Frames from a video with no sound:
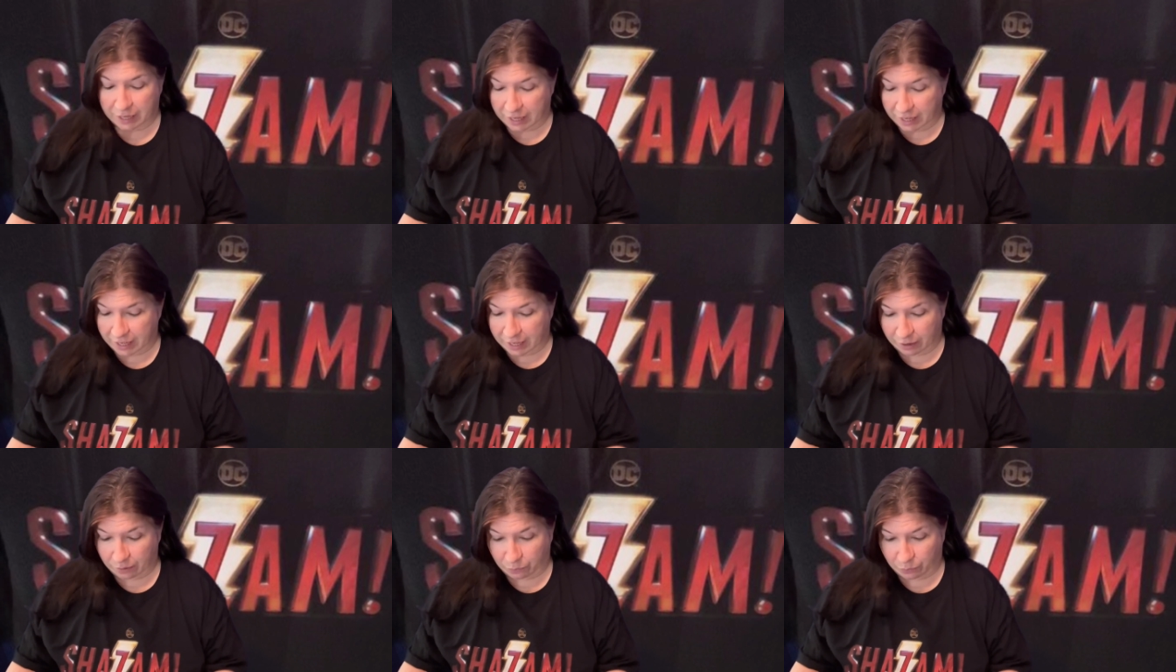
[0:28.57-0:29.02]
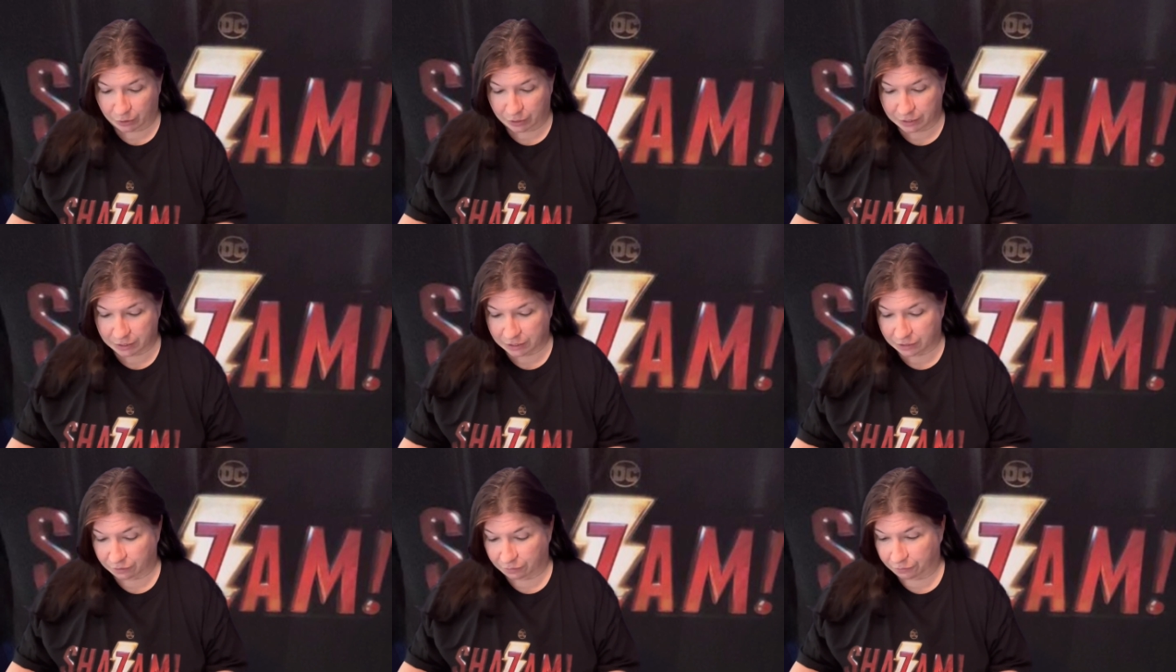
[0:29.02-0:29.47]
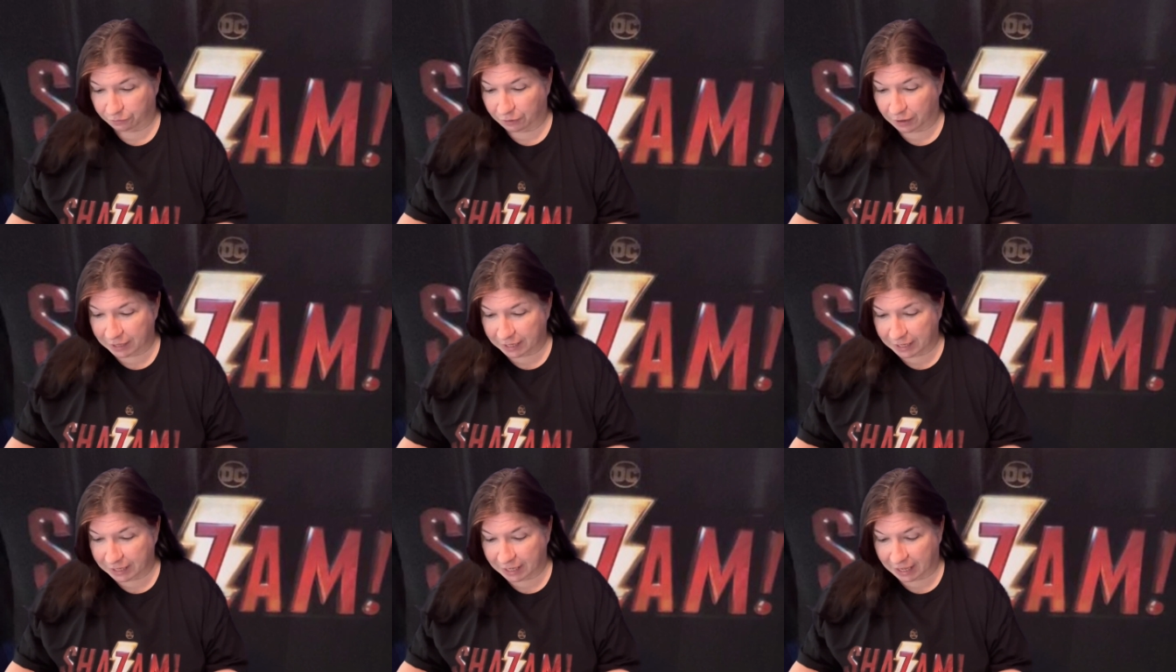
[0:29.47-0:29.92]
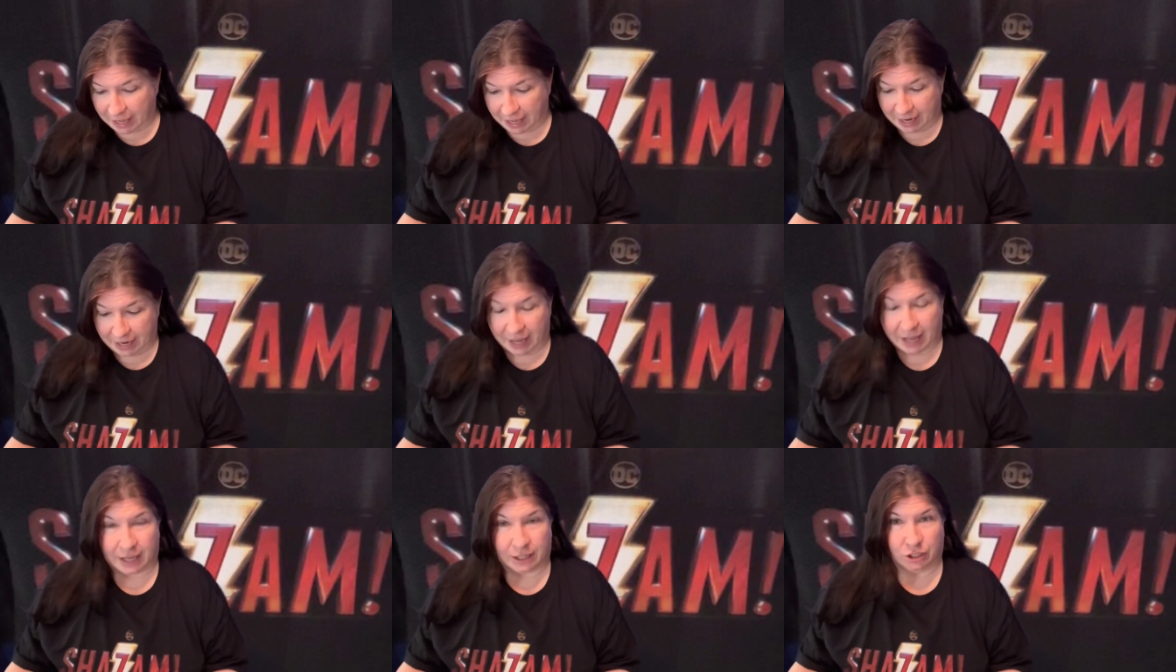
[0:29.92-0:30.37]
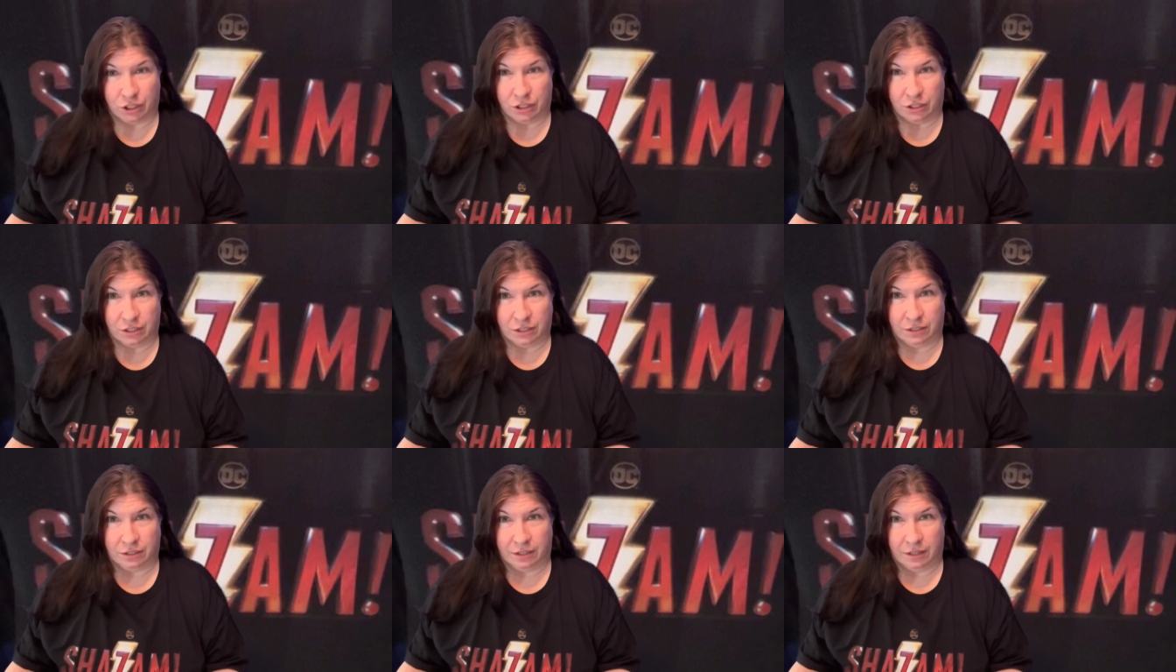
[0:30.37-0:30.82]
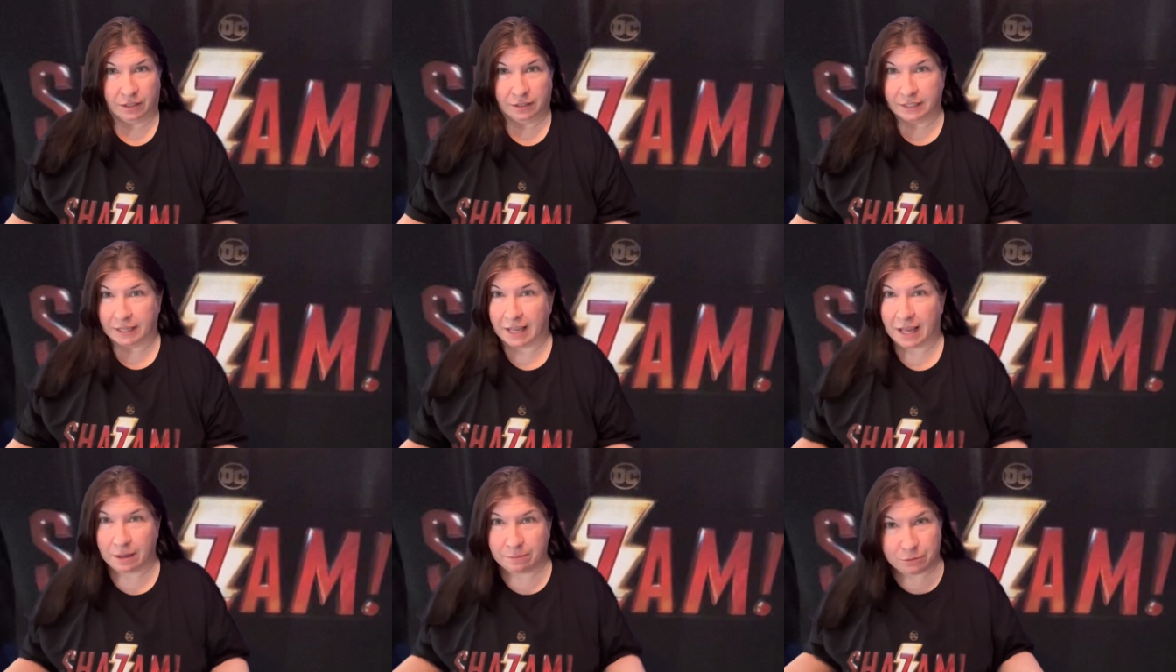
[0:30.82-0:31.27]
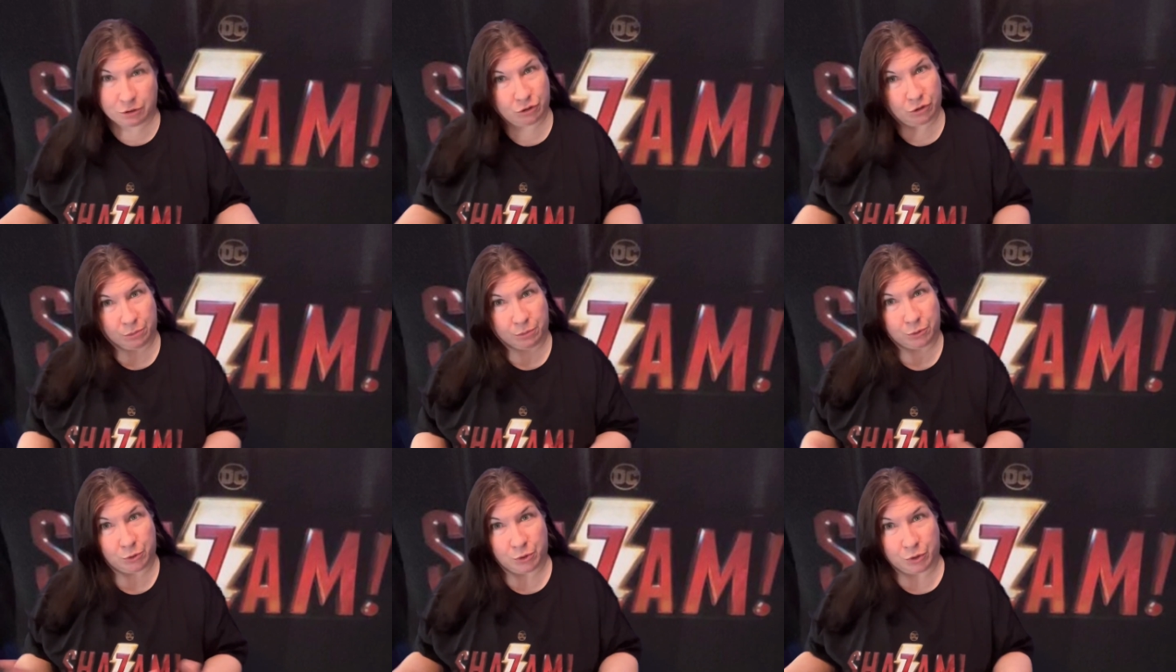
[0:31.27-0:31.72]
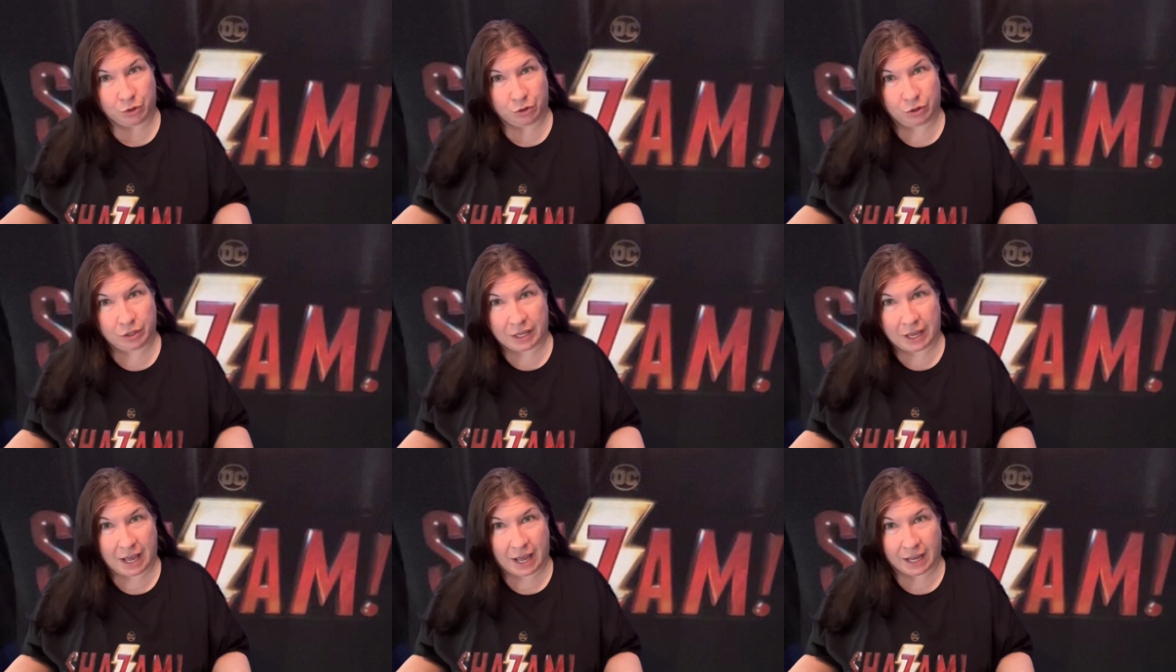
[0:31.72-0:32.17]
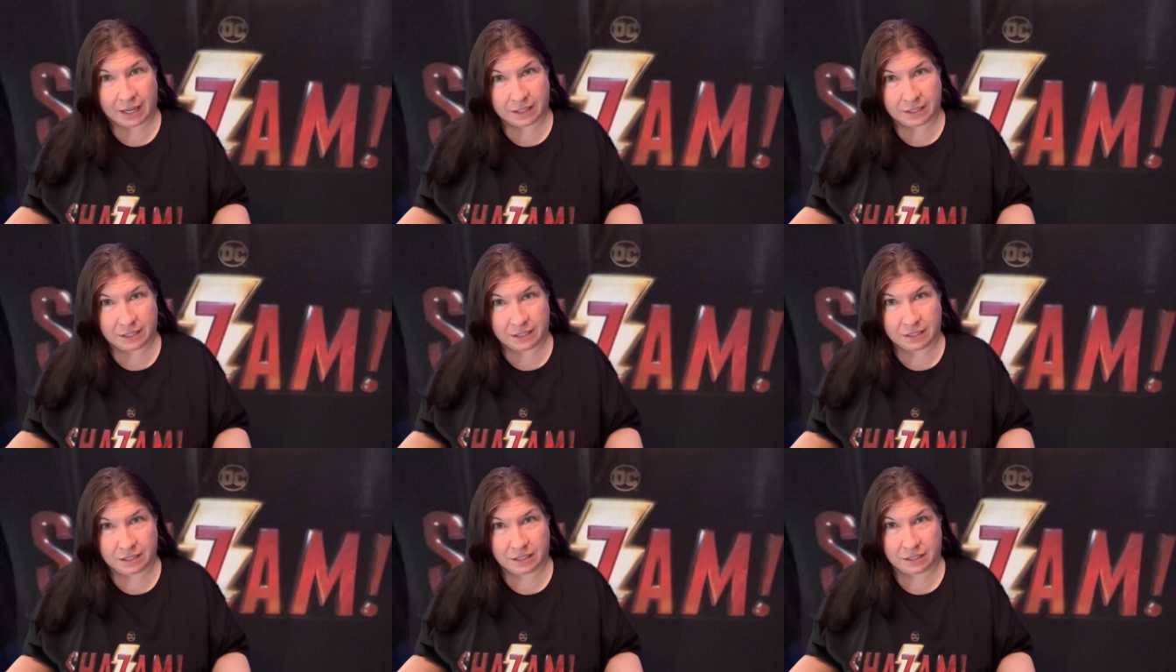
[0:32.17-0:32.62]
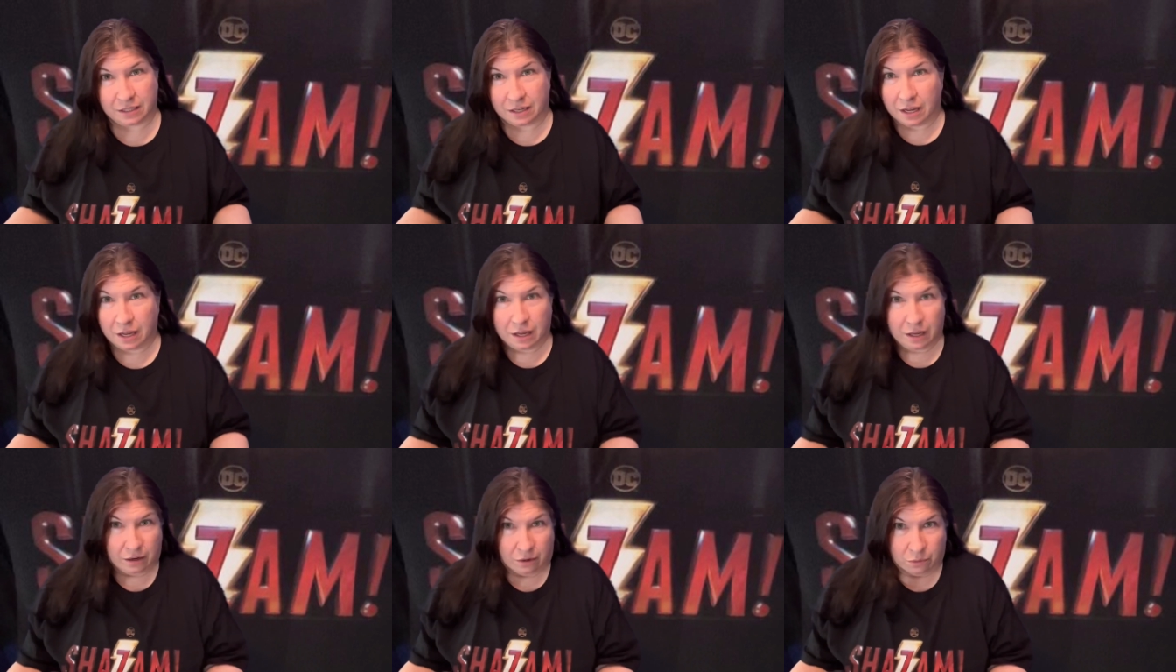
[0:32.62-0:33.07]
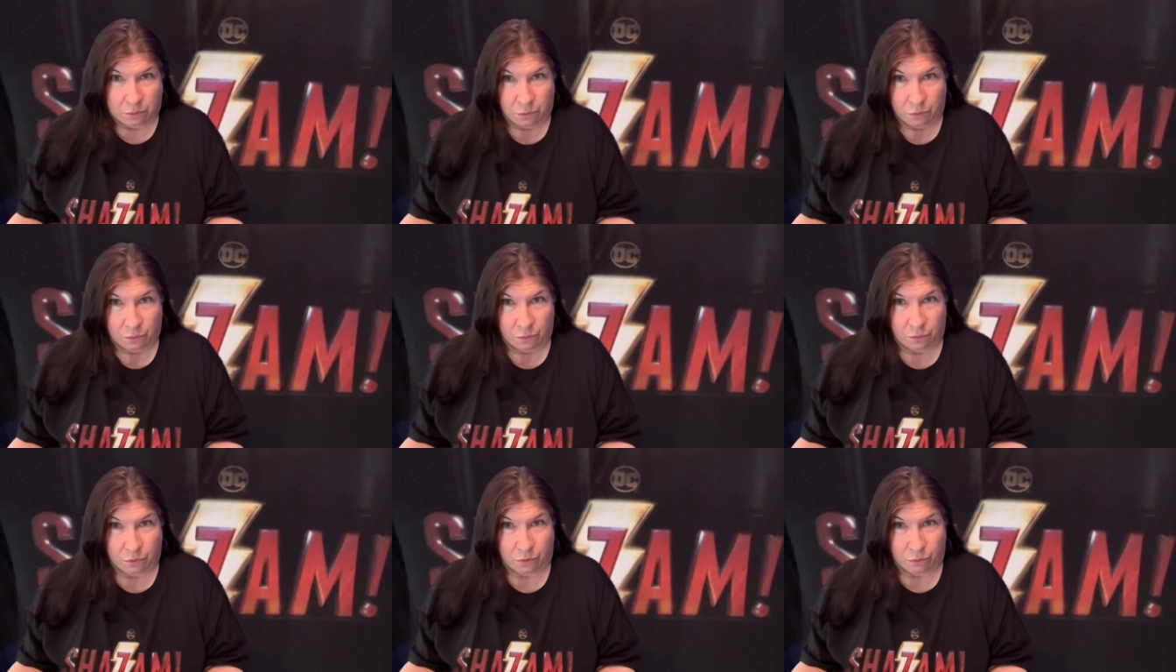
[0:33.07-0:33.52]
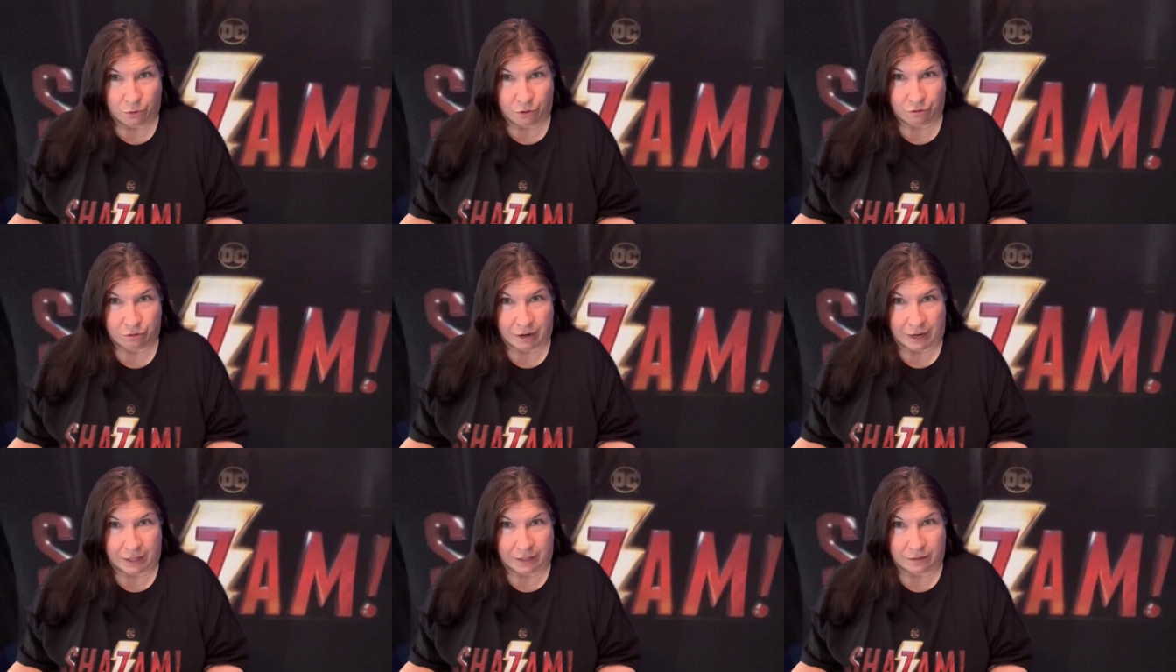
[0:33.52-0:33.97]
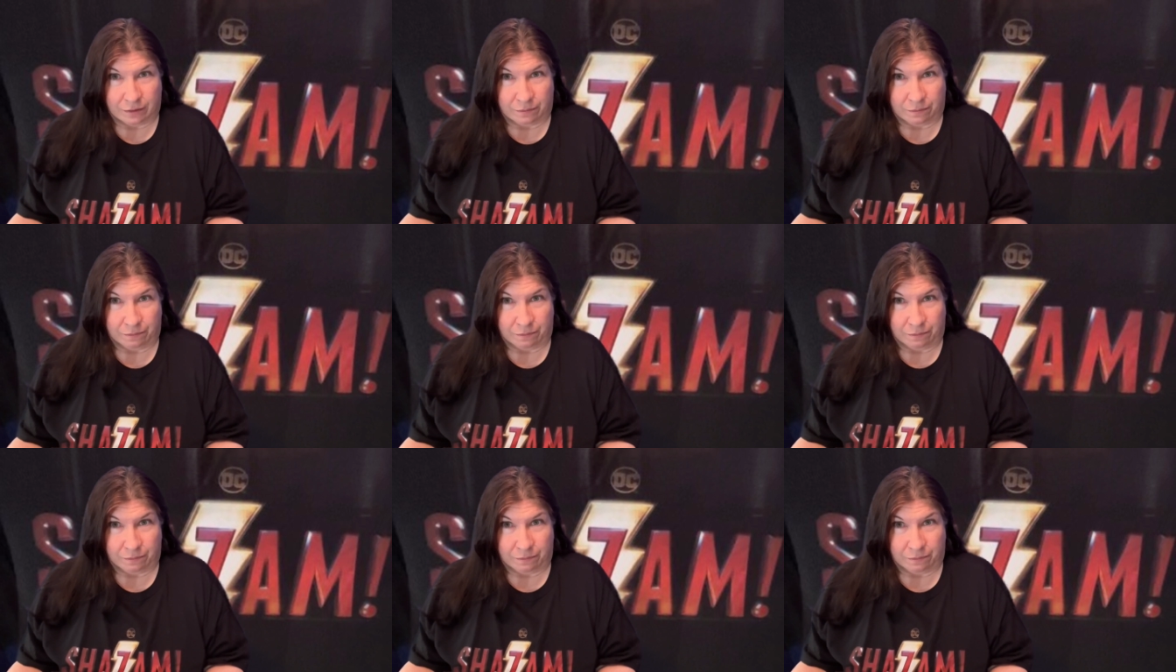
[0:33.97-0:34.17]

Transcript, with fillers: It was funny. It had action. The chemistry between all the actors were great.